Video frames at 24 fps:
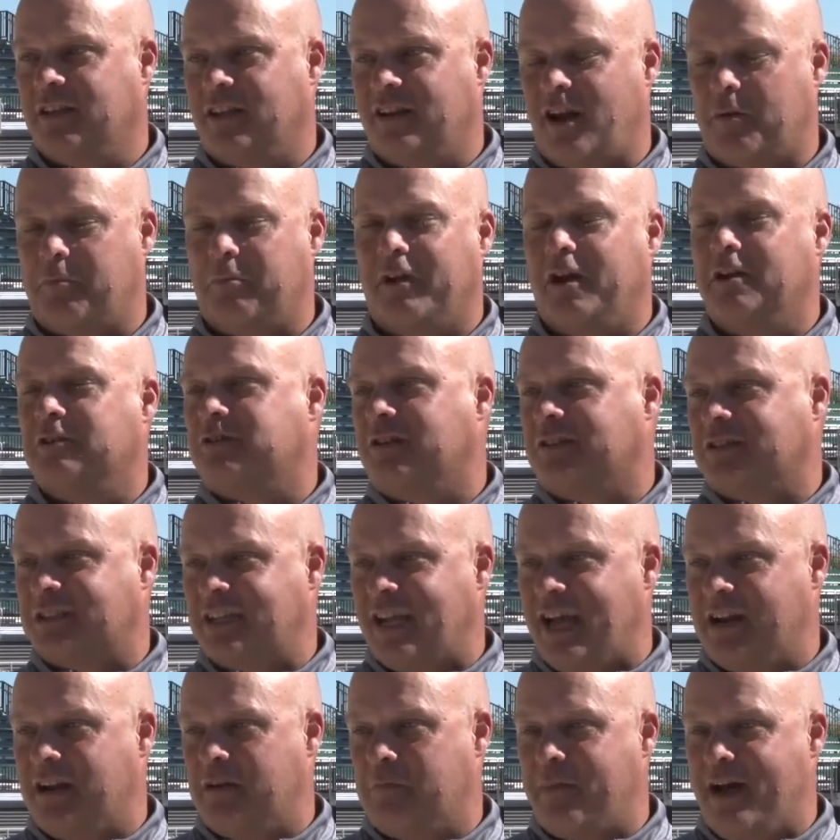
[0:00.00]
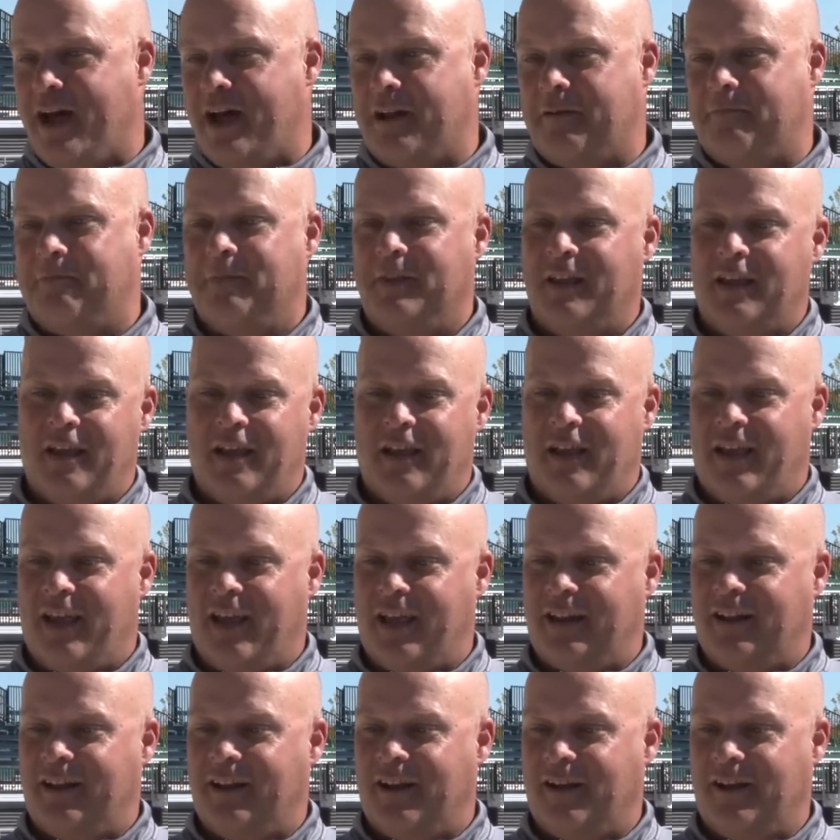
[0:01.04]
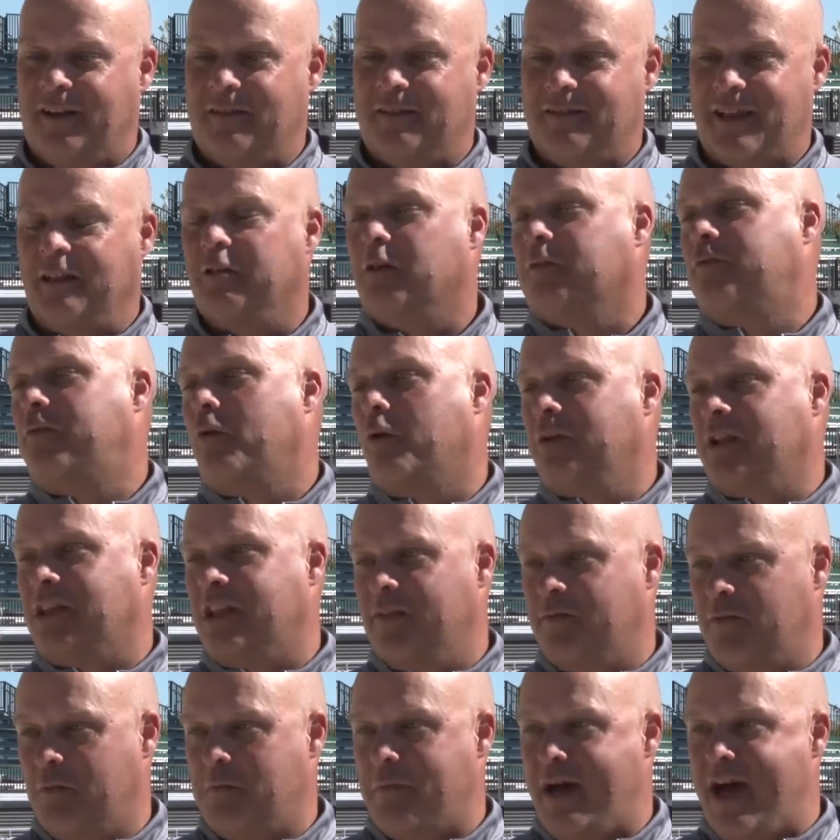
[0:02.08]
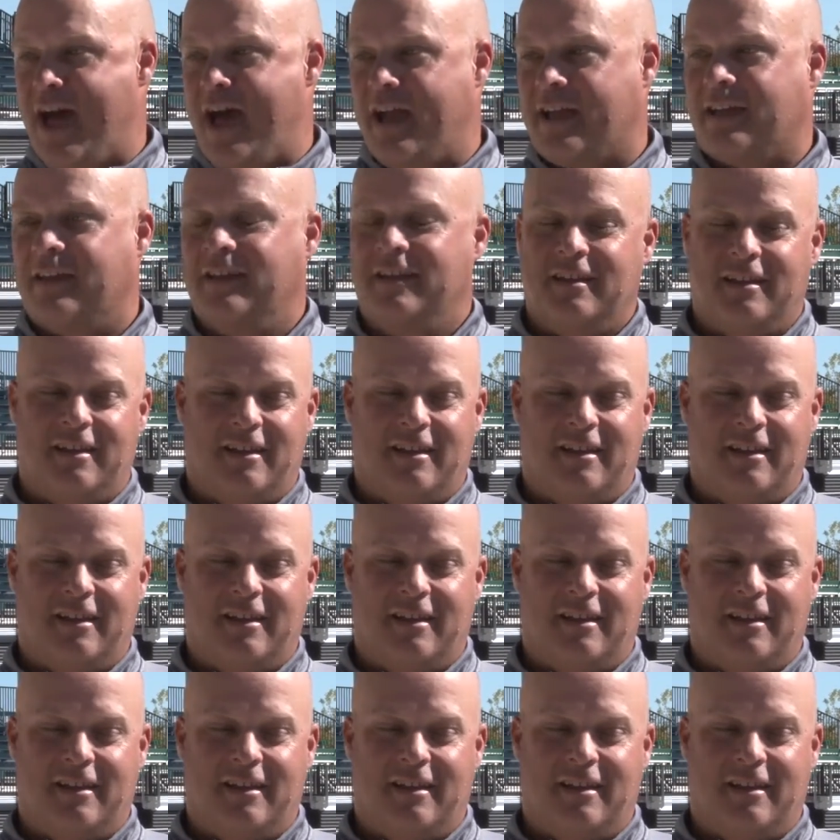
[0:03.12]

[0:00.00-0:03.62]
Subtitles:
And our players are excited about it, and they look forward to giving back.